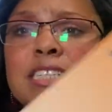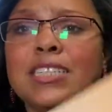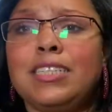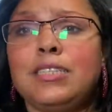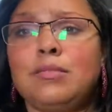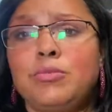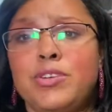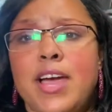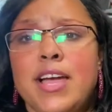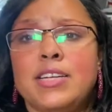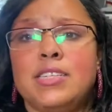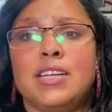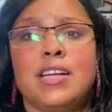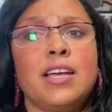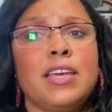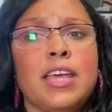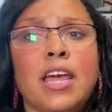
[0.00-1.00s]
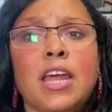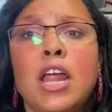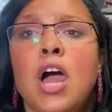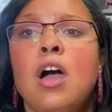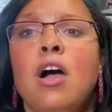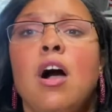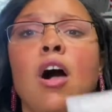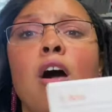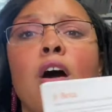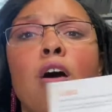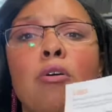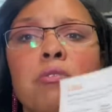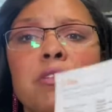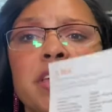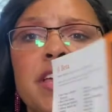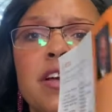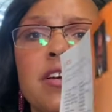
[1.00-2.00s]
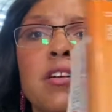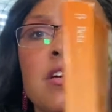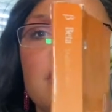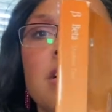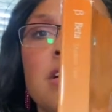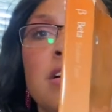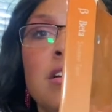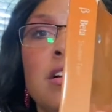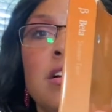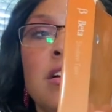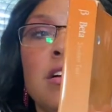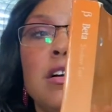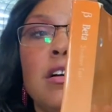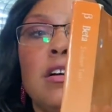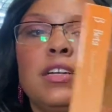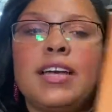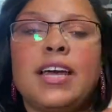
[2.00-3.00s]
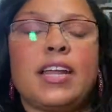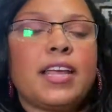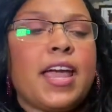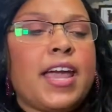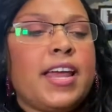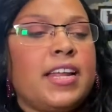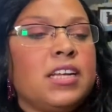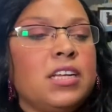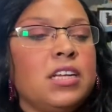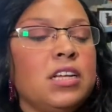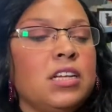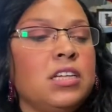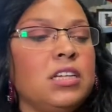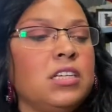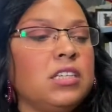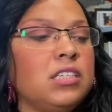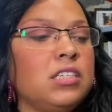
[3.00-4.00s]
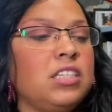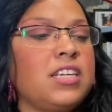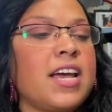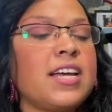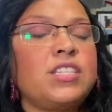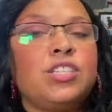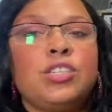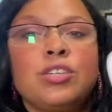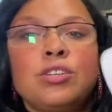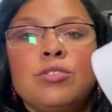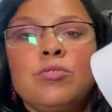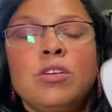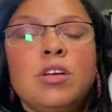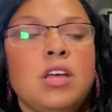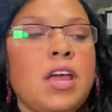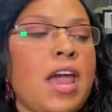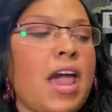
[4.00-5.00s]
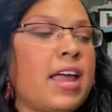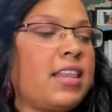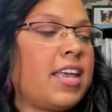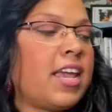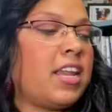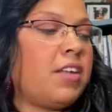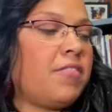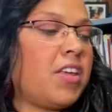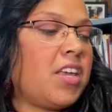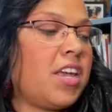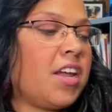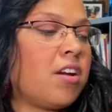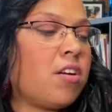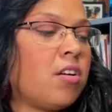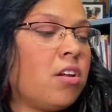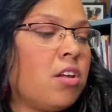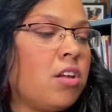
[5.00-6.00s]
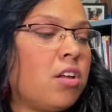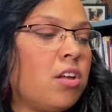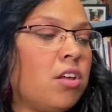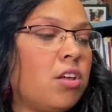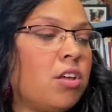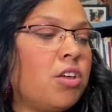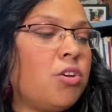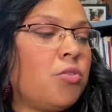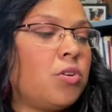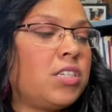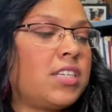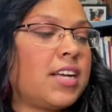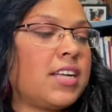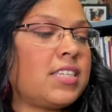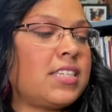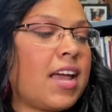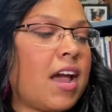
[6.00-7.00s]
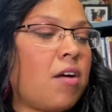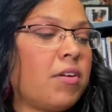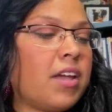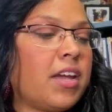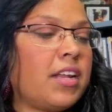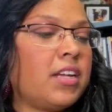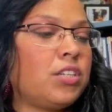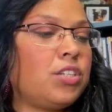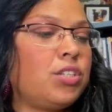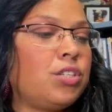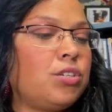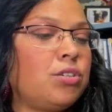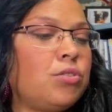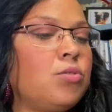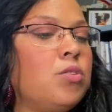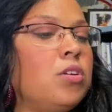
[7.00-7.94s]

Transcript: subtraction. Again, a whole year dedicated just to, at the end of the year, you are just now getting to,